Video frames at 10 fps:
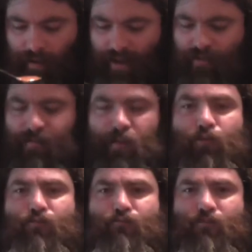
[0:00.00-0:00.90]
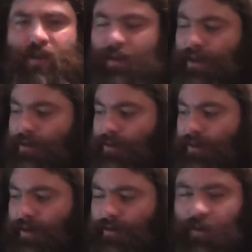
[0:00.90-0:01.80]
That smells really
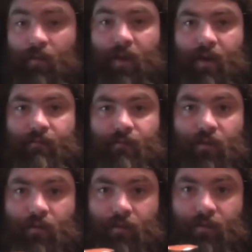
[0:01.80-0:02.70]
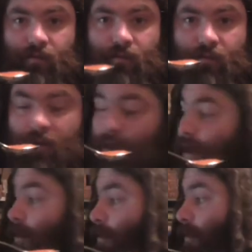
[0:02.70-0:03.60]
interesting. So without further ado,
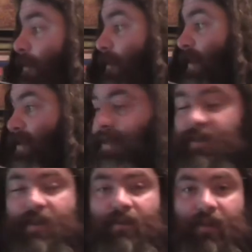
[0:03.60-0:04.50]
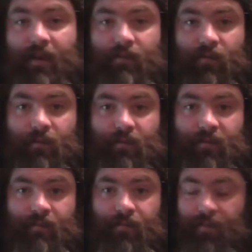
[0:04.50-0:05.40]
on the 16th day of
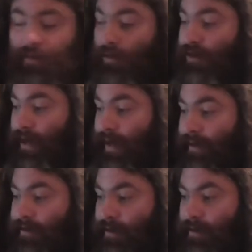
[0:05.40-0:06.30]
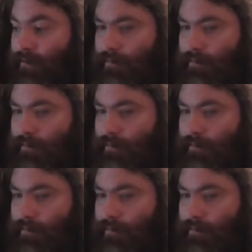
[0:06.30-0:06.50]
Christmas, slosh ate.